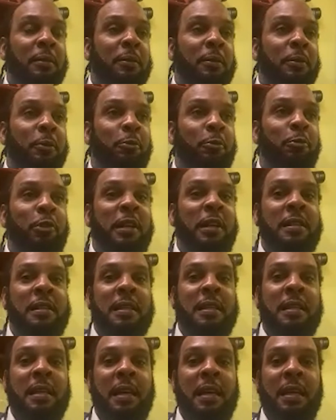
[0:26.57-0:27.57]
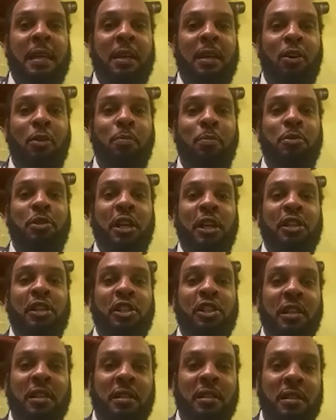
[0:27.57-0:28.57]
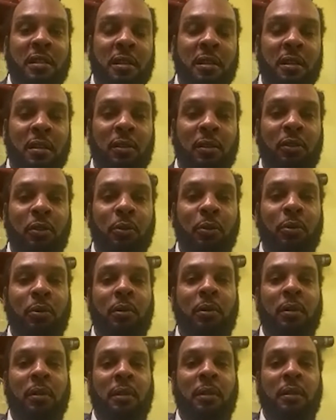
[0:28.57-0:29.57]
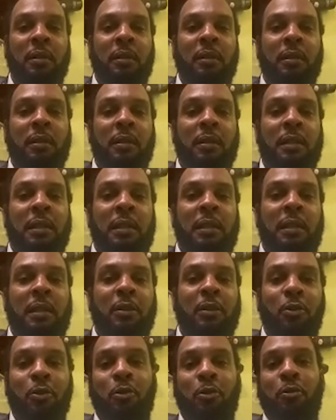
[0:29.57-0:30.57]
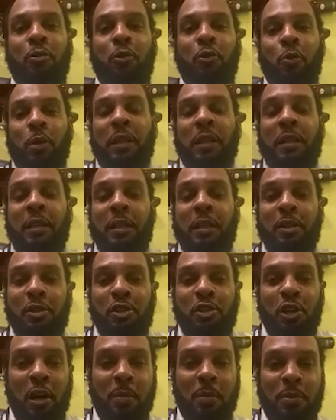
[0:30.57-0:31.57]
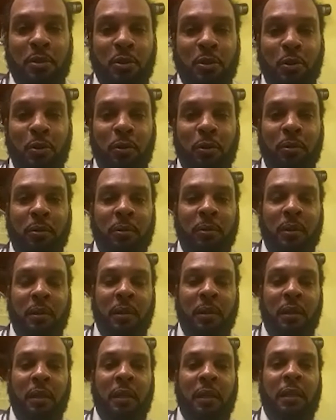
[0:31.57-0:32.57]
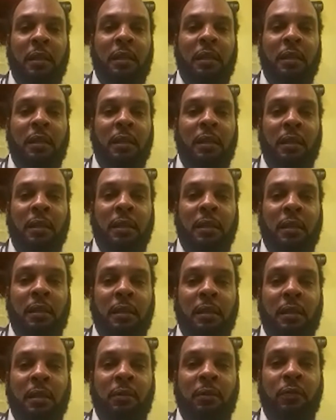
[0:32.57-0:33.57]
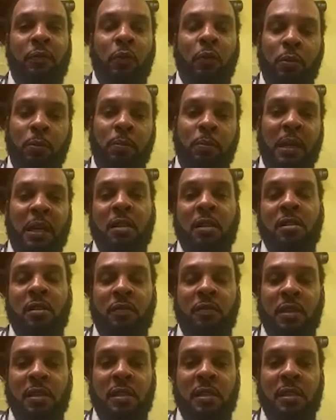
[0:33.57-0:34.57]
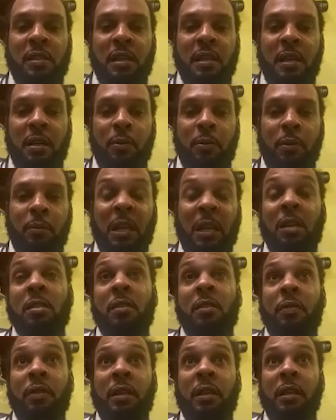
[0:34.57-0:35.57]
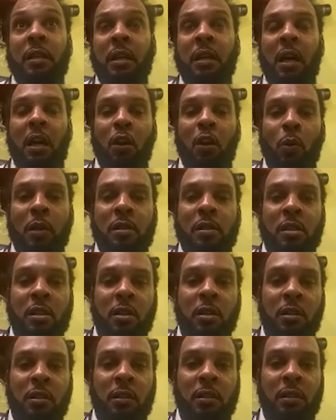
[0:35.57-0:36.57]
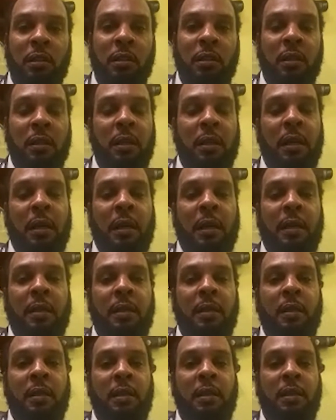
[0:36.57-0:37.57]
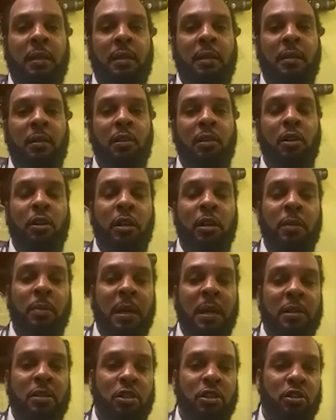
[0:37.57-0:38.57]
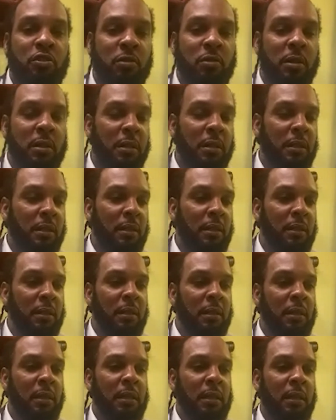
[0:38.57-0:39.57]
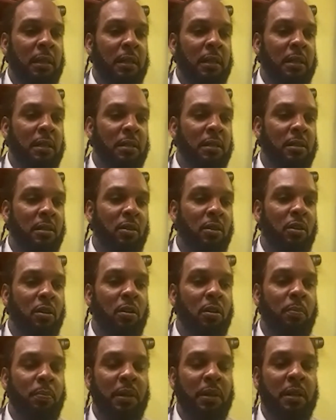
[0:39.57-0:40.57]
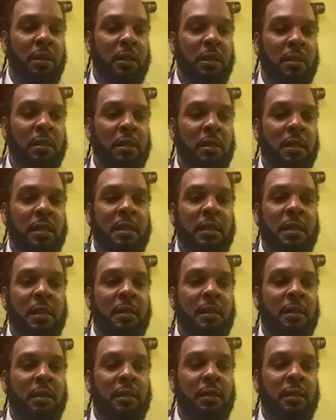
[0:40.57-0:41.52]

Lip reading: raising any objections to the or quitting their jobs or in for because of the salary, because of the allowance cut. And the learned magistrate, in his opinion, said that